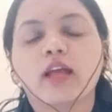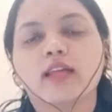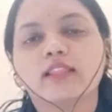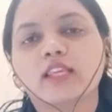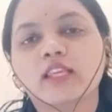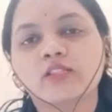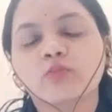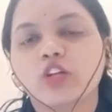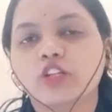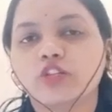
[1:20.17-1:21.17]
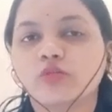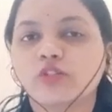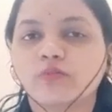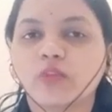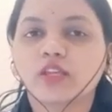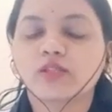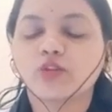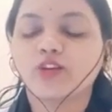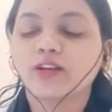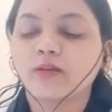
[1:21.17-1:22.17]
and these molecules makes
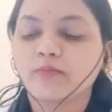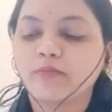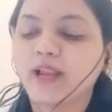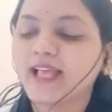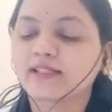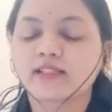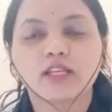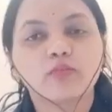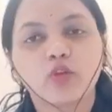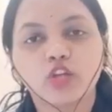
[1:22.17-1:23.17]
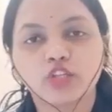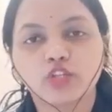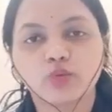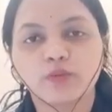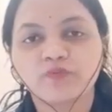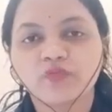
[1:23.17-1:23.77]
your plastic molecule.